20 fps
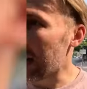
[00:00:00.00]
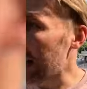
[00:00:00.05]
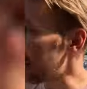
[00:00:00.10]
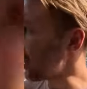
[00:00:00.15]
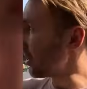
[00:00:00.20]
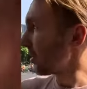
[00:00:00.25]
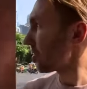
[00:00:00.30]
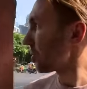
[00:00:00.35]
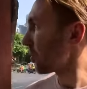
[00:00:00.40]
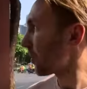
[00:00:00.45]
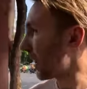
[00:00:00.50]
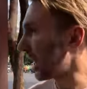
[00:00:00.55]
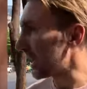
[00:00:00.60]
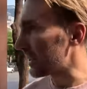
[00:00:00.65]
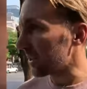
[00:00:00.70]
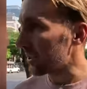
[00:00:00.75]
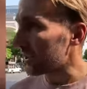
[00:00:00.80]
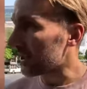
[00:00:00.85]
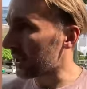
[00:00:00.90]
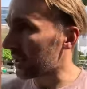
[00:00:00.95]
and
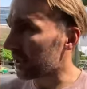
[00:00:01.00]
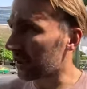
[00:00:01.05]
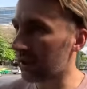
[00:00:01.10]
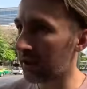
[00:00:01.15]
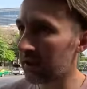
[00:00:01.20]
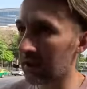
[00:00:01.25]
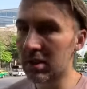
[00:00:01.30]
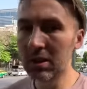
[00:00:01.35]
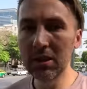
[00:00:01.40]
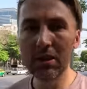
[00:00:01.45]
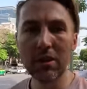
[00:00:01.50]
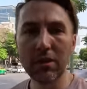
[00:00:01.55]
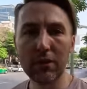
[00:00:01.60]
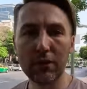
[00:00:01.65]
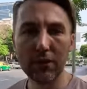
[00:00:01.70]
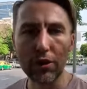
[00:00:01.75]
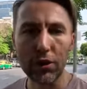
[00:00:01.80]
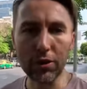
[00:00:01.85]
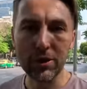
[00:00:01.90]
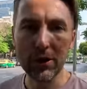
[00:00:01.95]
underpasses here
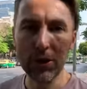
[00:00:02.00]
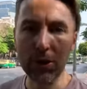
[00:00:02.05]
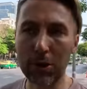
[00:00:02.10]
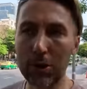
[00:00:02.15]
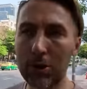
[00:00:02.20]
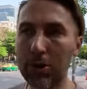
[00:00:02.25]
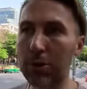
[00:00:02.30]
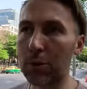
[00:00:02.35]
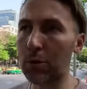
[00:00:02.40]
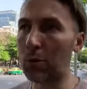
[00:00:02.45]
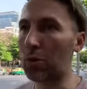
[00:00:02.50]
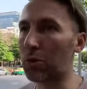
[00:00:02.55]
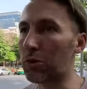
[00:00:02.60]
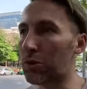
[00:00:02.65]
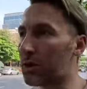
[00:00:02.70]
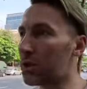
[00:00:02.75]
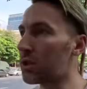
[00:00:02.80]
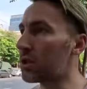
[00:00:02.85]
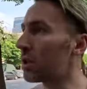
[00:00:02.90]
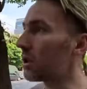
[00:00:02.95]
for the, the
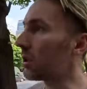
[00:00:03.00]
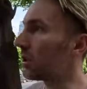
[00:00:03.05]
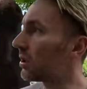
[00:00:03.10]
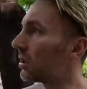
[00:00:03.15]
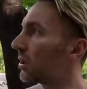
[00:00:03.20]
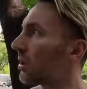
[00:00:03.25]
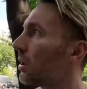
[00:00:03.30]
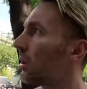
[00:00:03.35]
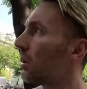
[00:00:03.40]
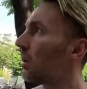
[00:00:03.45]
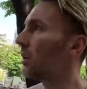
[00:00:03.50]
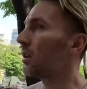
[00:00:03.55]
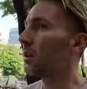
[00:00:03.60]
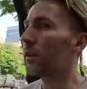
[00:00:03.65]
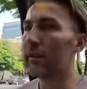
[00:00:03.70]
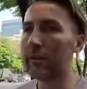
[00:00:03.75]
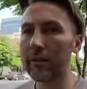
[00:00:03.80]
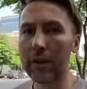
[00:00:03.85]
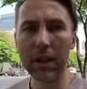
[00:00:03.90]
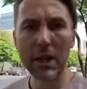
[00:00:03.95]
roads.
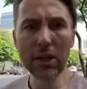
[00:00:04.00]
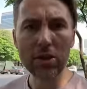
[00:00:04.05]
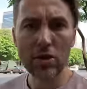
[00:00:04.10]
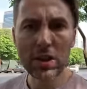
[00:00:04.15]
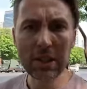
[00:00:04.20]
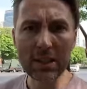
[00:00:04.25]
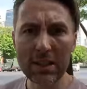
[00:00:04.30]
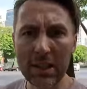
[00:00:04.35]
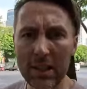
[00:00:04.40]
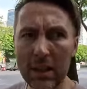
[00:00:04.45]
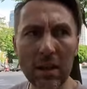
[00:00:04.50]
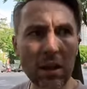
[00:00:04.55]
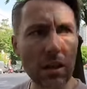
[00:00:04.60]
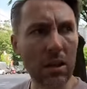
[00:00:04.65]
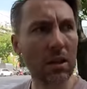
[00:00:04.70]
Very interesting.